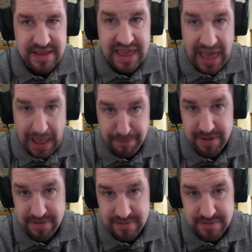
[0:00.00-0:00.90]
gap
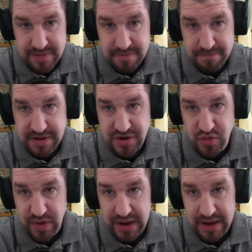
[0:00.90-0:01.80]

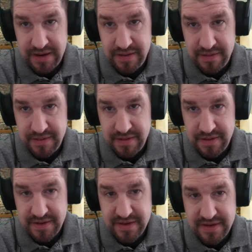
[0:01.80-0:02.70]
between
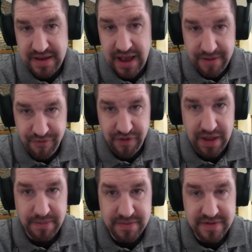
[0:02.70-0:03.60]
time
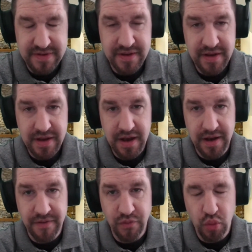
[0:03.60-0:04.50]
frames
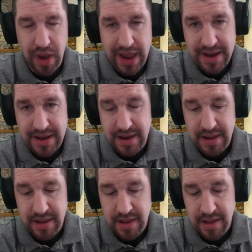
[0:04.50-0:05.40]
of when
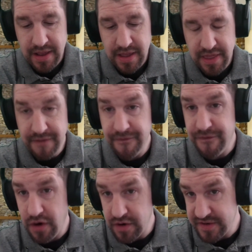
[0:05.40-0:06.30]
the
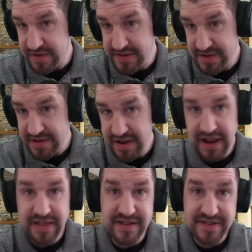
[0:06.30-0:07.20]
first
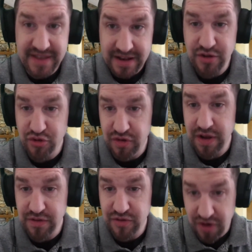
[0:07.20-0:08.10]
and the second
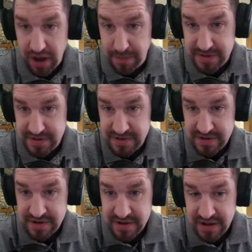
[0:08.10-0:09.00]
trailer dropped.
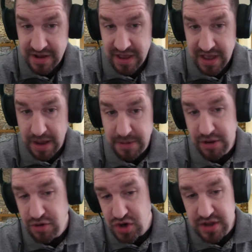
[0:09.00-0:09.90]
I mean,
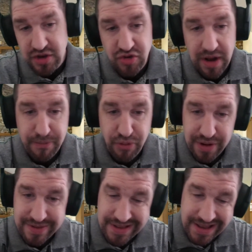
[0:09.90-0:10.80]
usually you drop
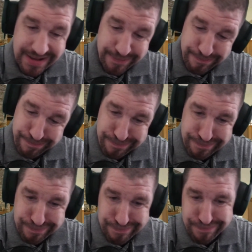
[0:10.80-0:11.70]
one like,
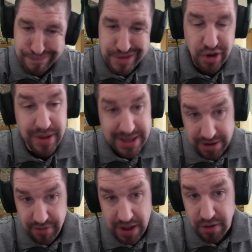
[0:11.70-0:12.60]
you know, a
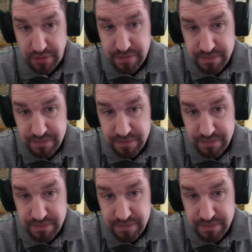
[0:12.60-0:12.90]
year out,